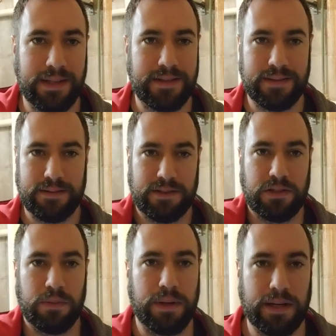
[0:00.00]
That's
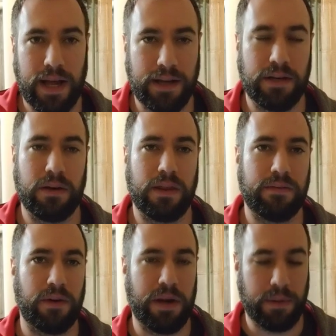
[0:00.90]
stupid and not gonna do
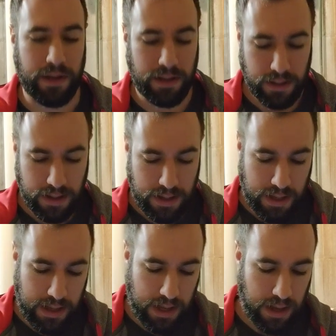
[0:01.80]
anything for you anyway.
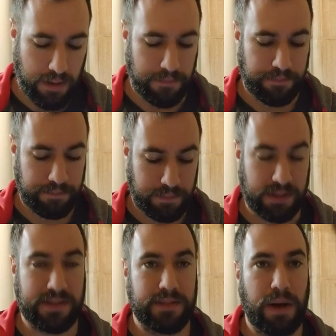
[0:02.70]

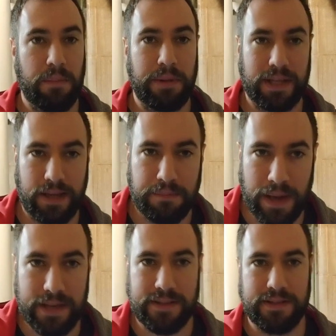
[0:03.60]
Because it's about building a
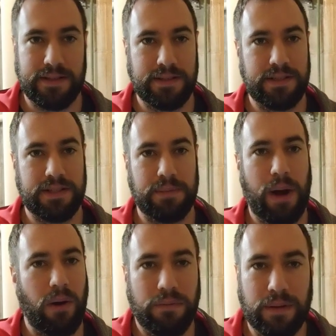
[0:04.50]
base. This isn't just a
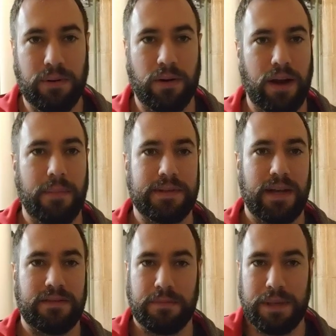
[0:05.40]
powerlifting program. It's
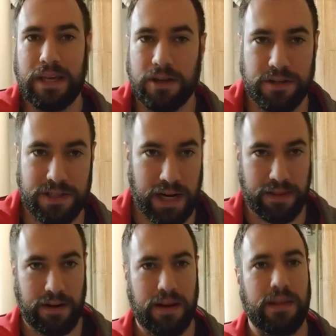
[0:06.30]
not to peak your
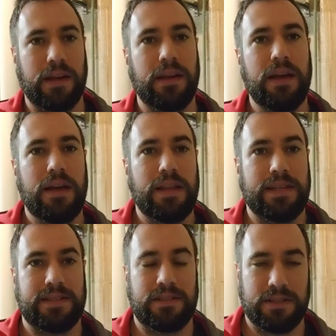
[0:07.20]
strength or anything.
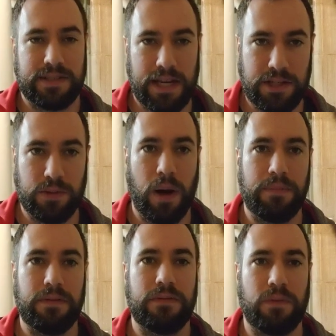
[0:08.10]
This is just set you
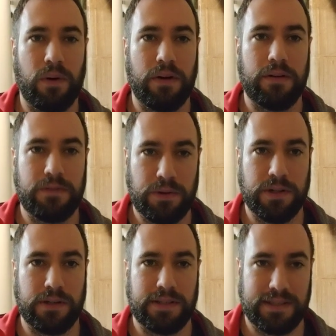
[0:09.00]
up for
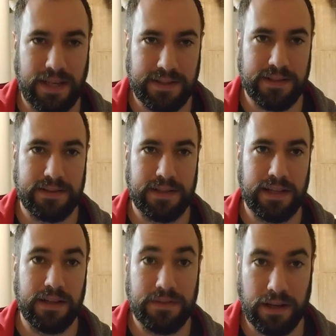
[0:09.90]
future successes
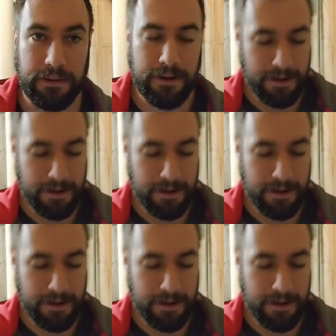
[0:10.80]
in lifting.